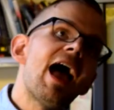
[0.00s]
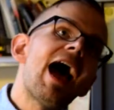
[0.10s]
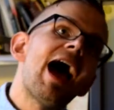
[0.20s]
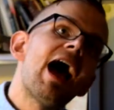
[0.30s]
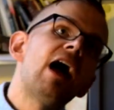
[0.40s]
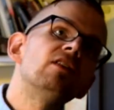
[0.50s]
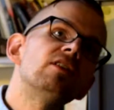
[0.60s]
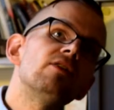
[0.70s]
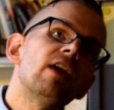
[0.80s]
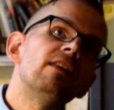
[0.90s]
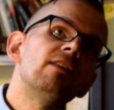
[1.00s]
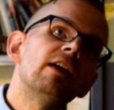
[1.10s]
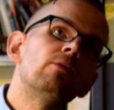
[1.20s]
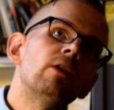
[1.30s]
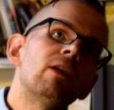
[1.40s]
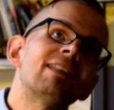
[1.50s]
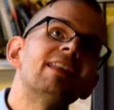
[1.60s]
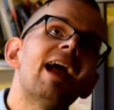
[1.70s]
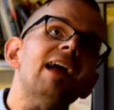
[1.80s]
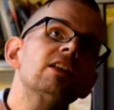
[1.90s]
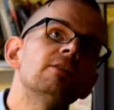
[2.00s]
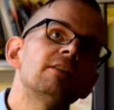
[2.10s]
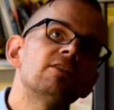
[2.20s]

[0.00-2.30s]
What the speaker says: and then they will at the end of the